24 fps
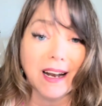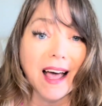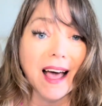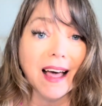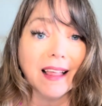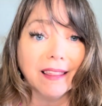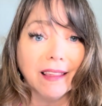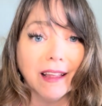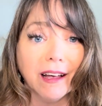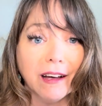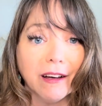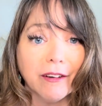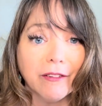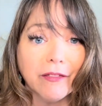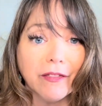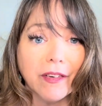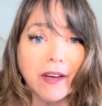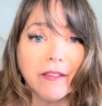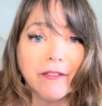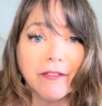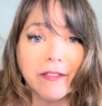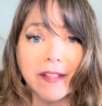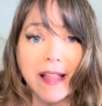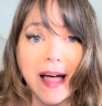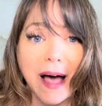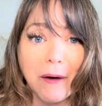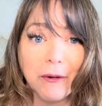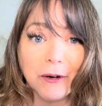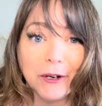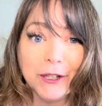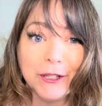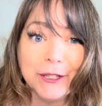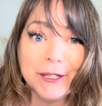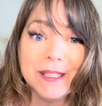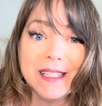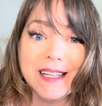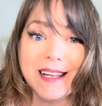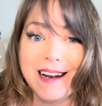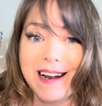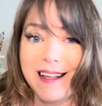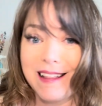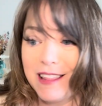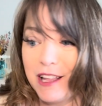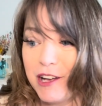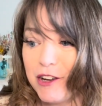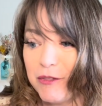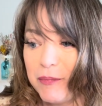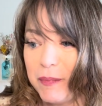I love flowers and I
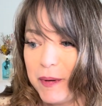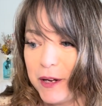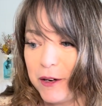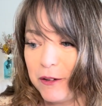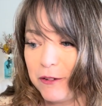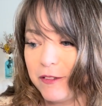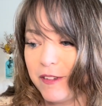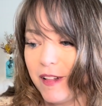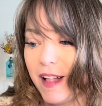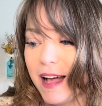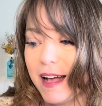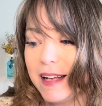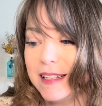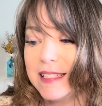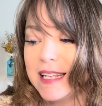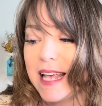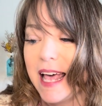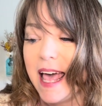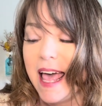love butterflies.